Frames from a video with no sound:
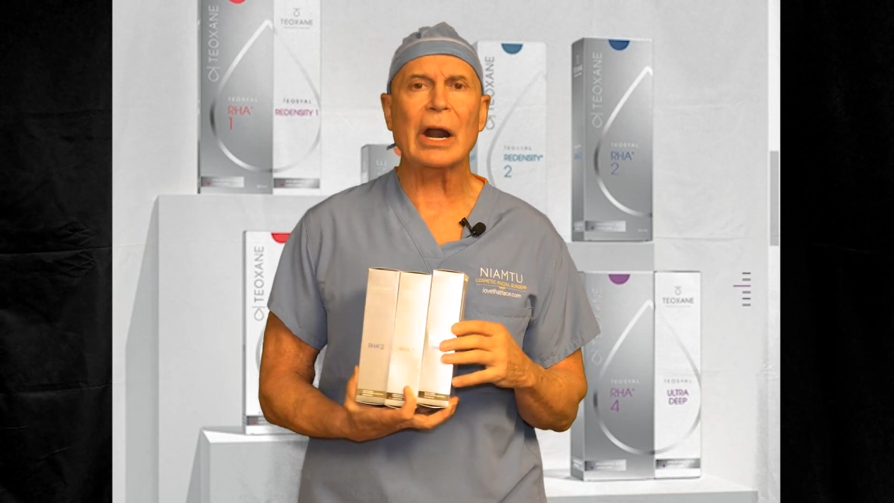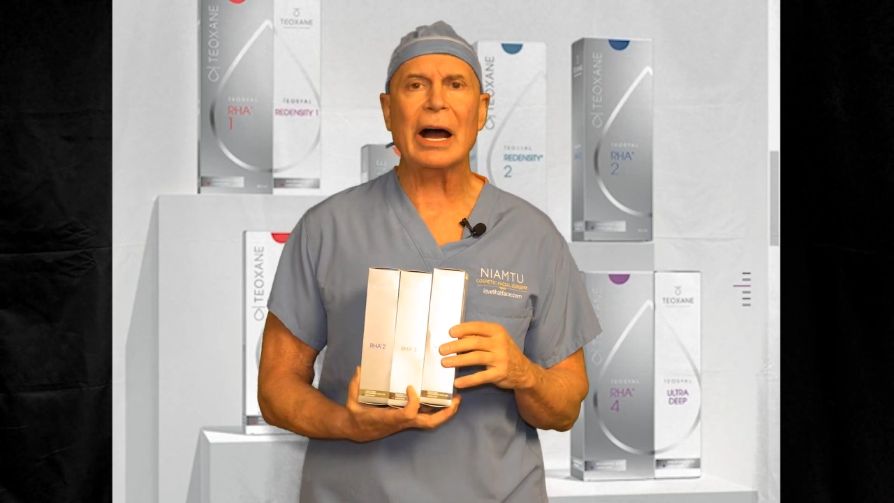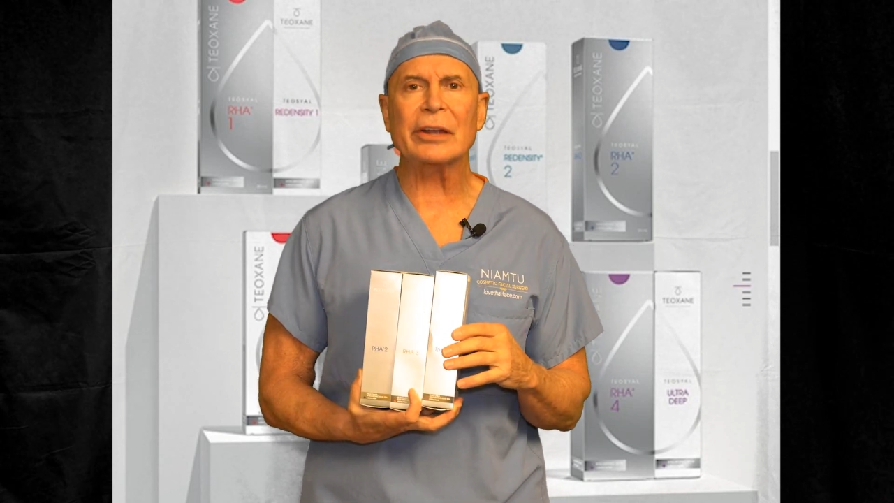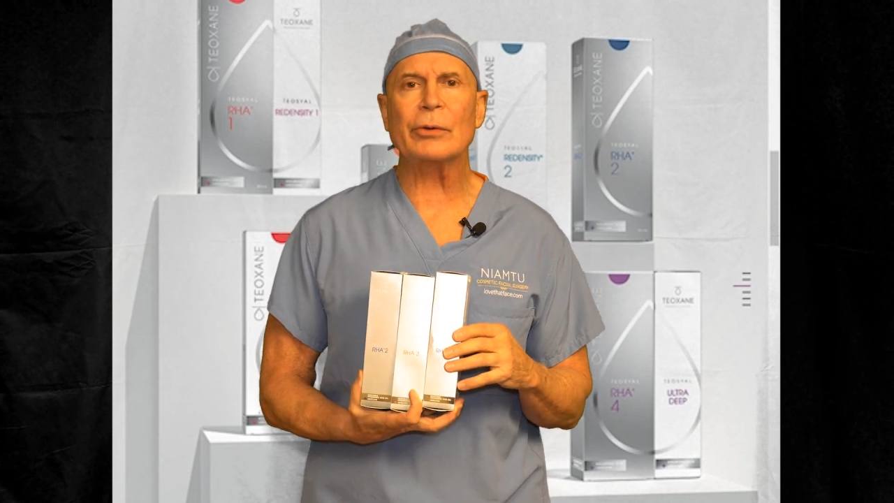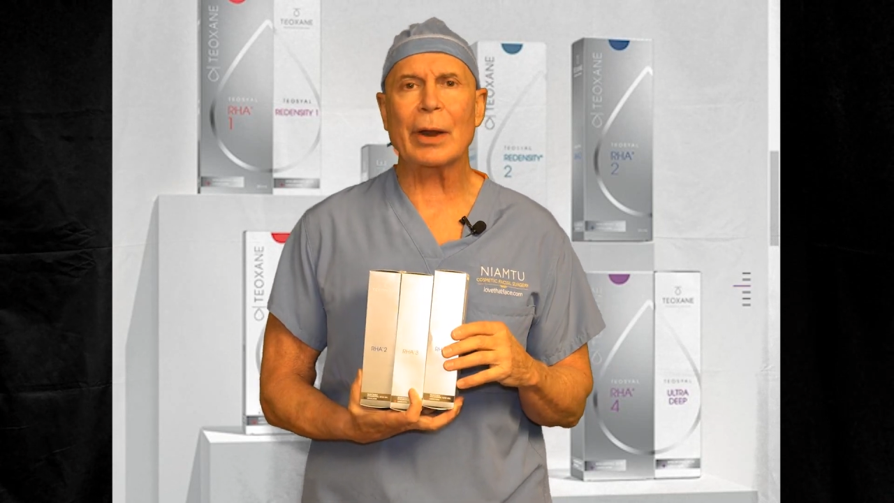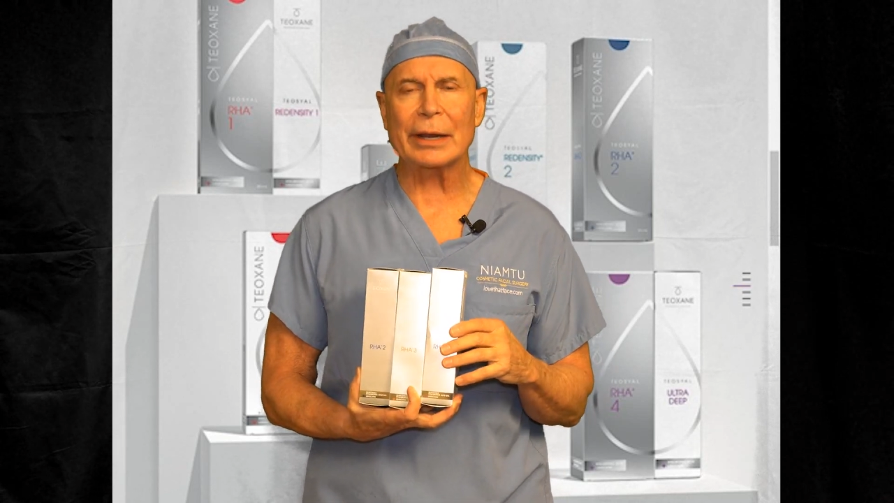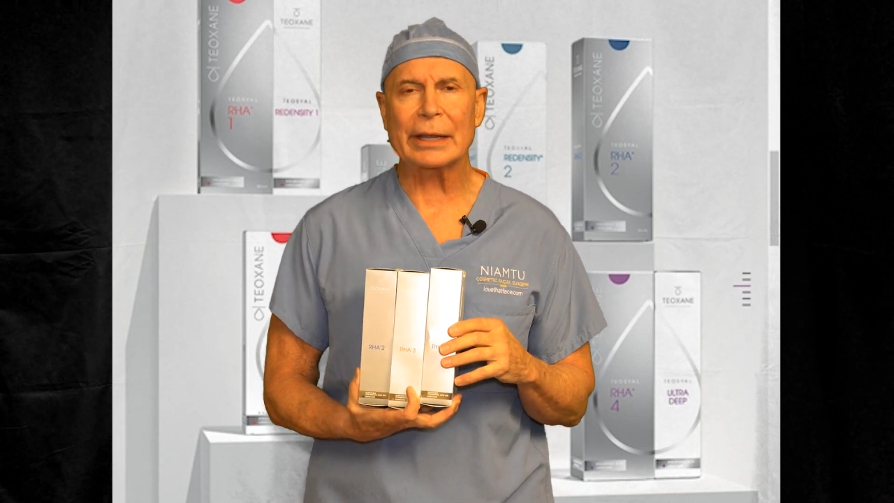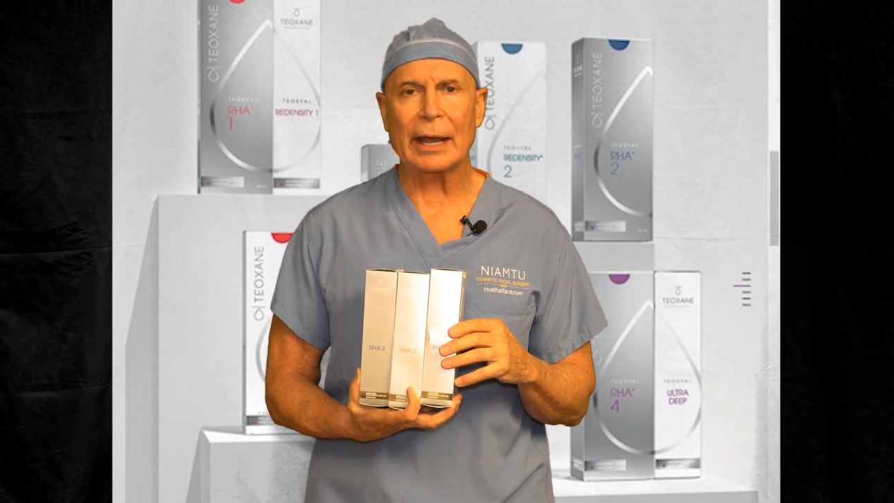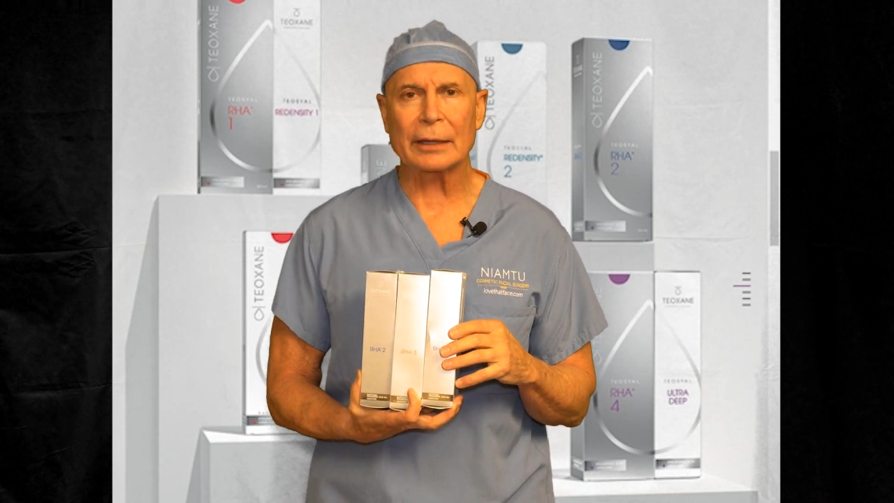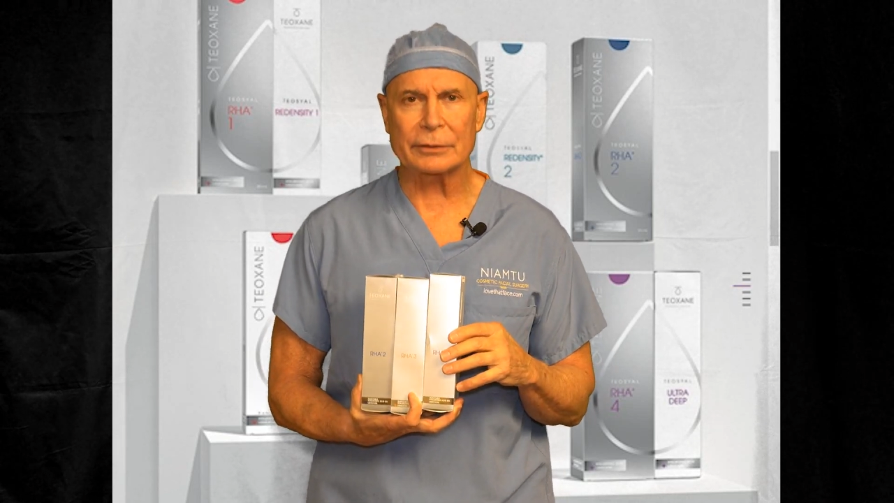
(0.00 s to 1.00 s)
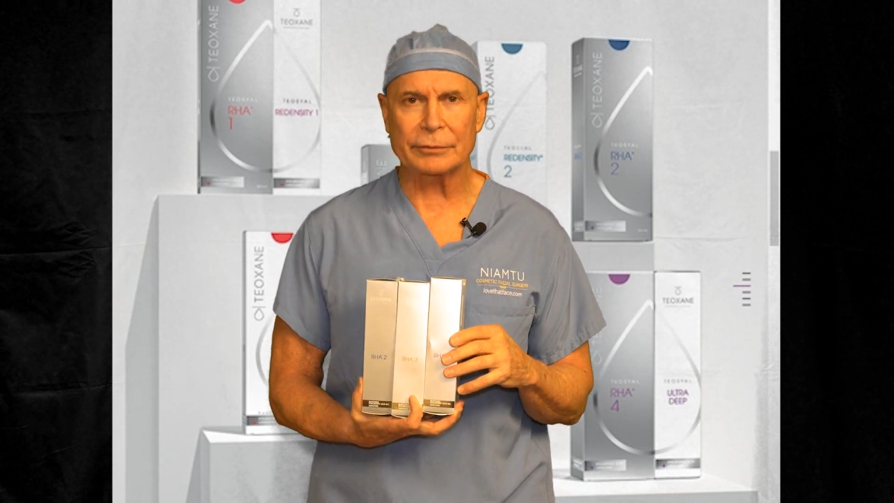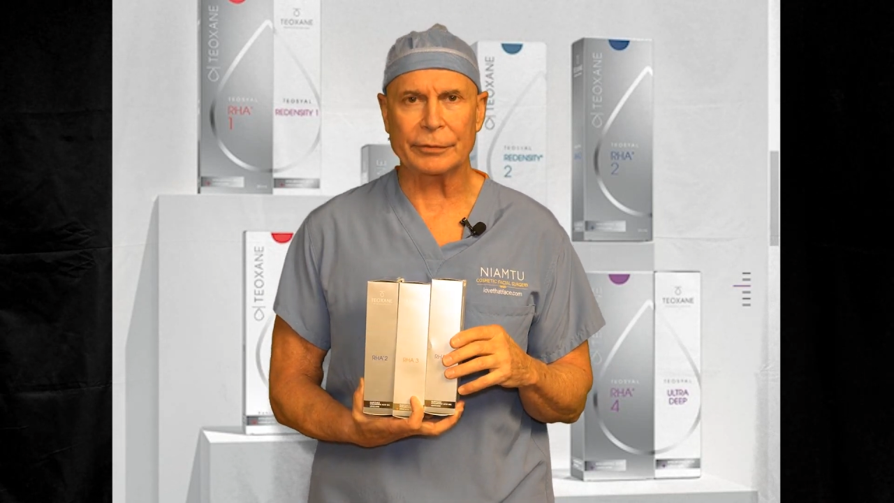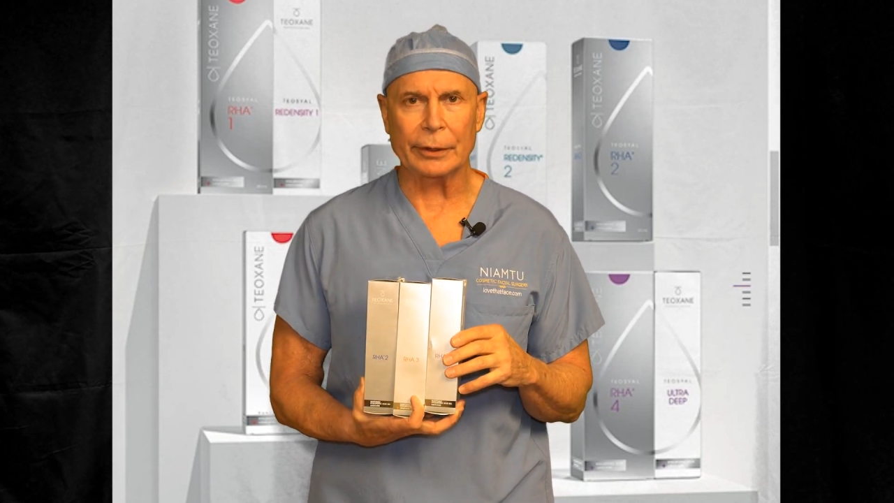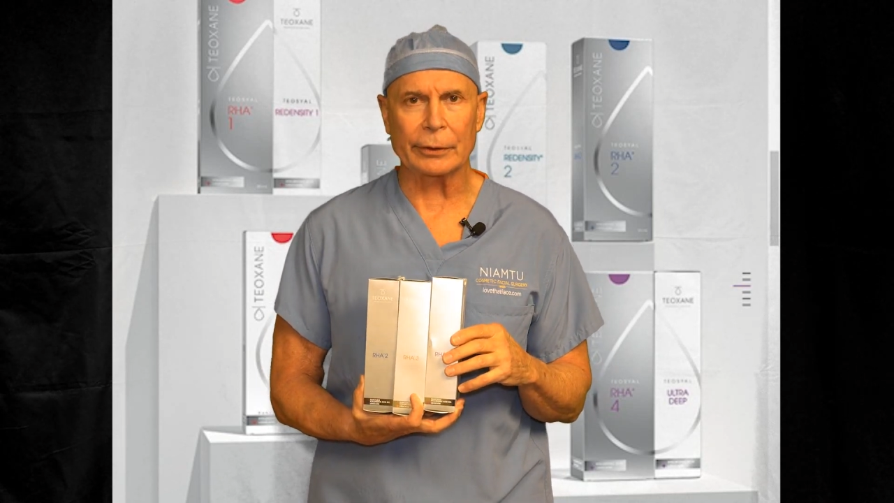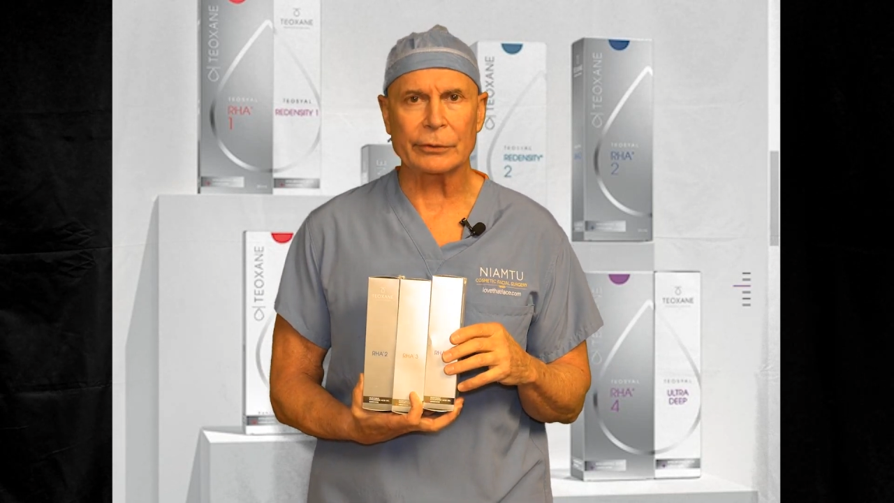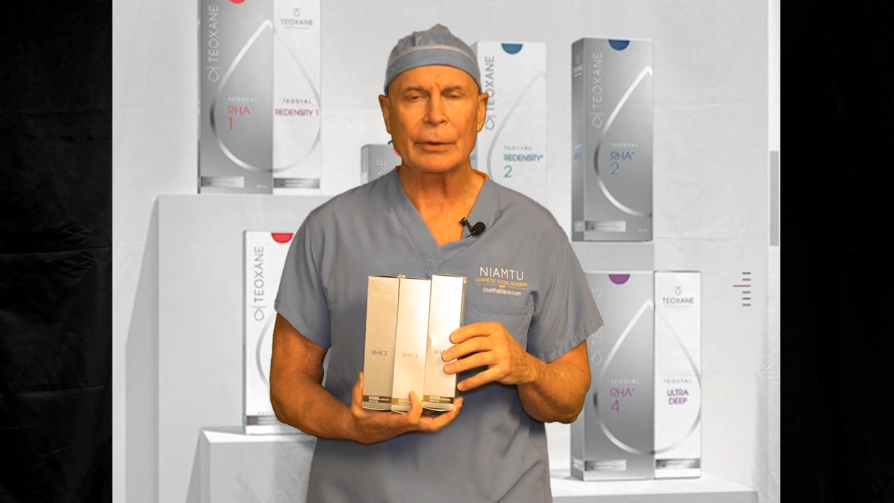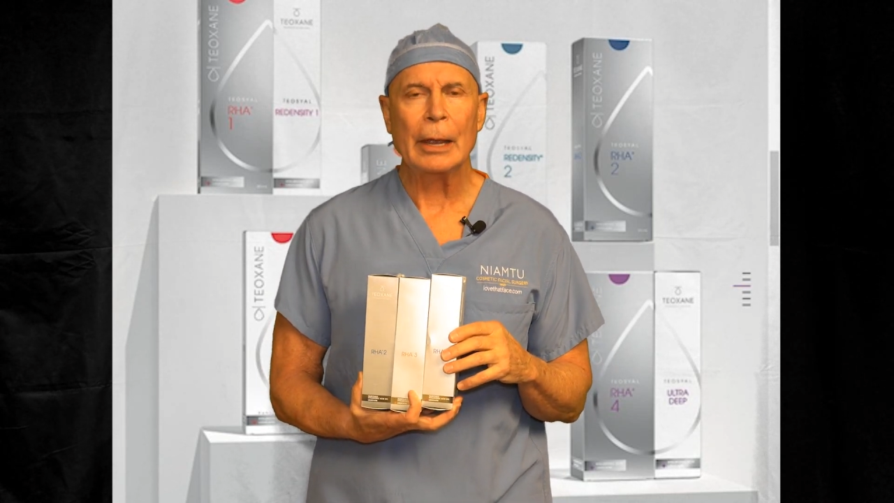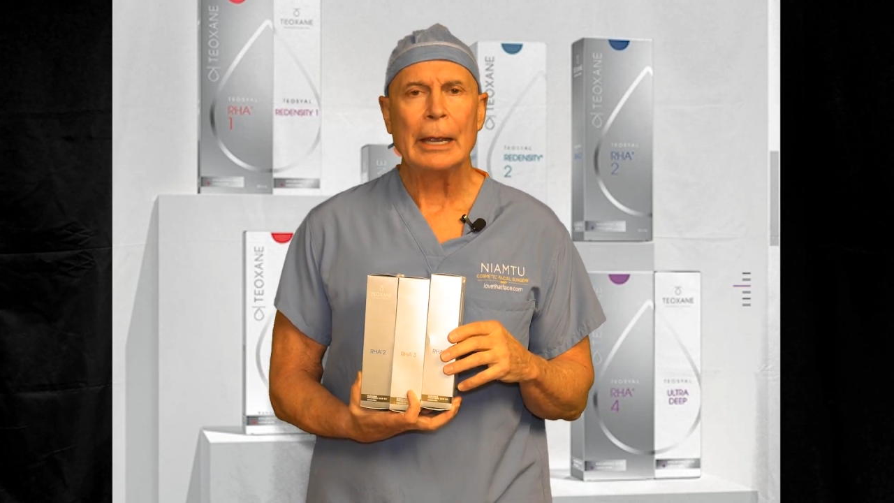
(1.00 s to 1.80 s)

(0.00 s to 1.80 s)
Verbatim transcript: hyaluronic acid fillers.